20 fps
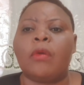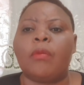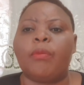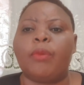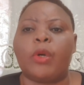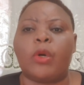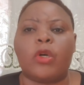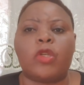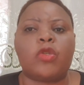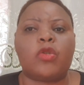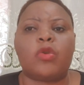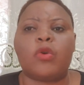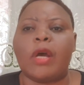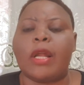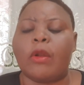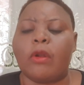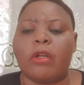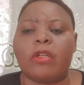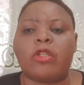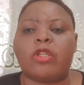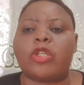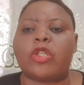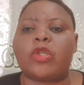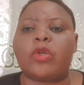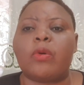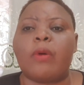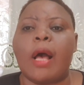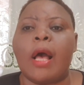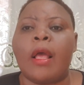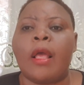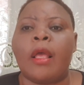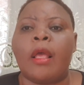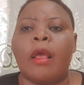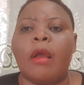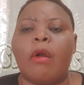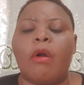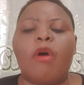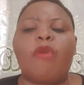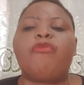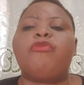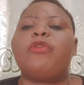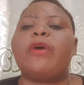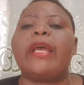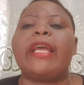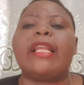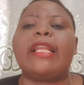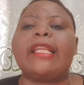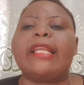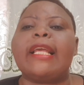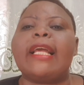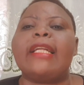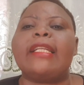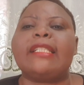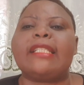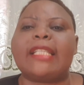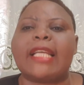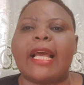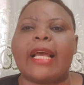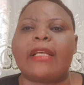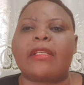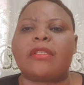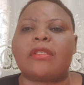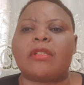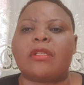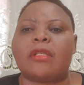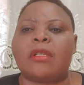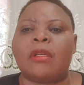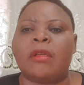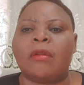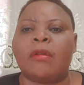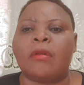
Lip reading: because you are not sure, go for a DNA test.